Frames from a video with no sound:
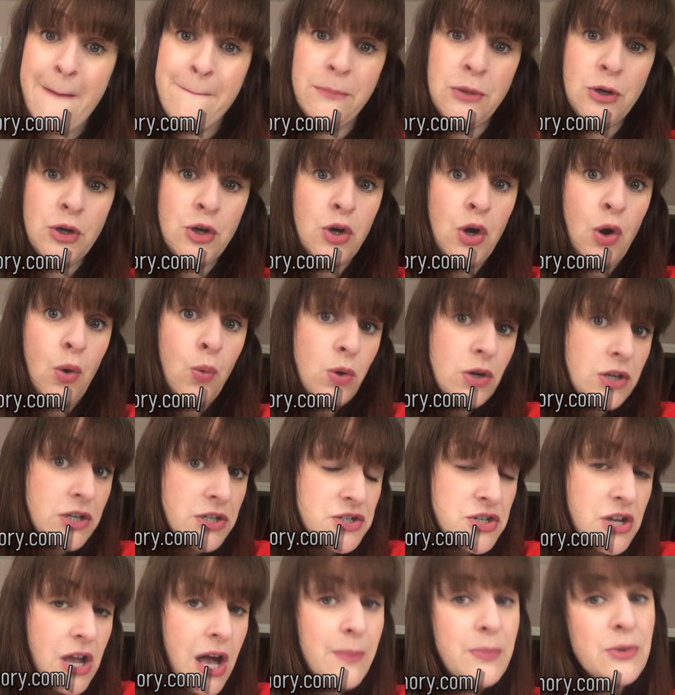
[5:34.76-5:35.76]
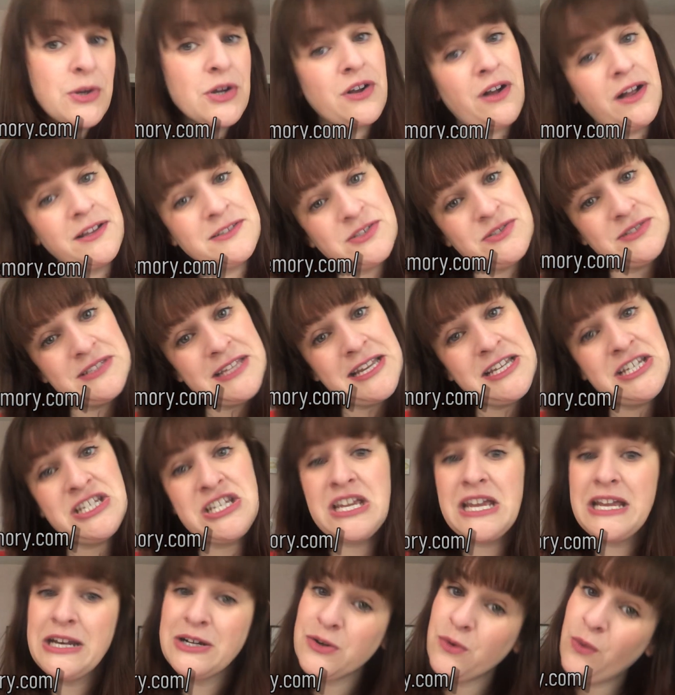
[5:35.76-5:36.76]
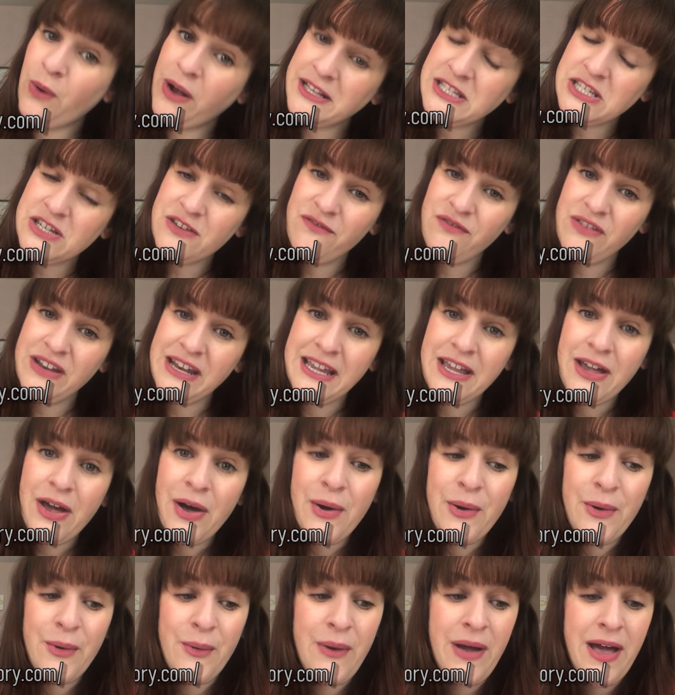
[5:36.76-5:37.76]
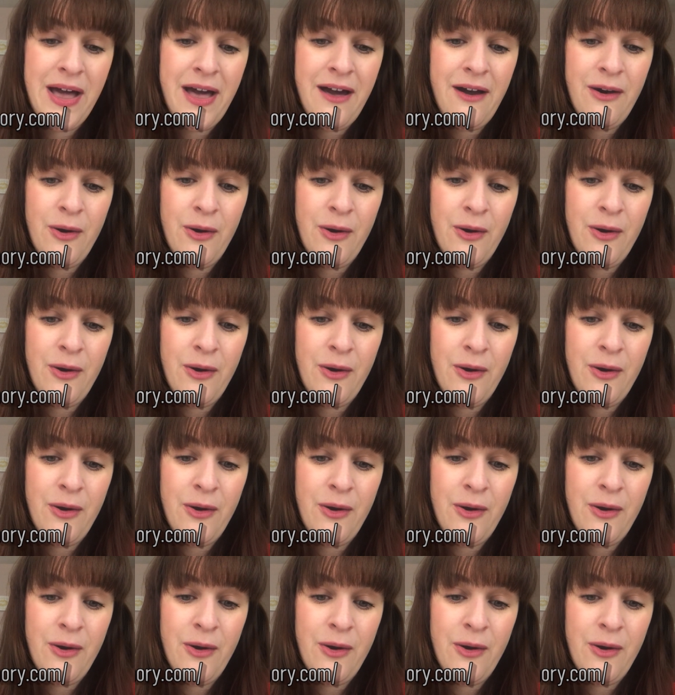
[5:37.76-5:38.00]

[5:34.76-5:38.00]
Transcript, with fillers: book a workshop or a consultation or watch a video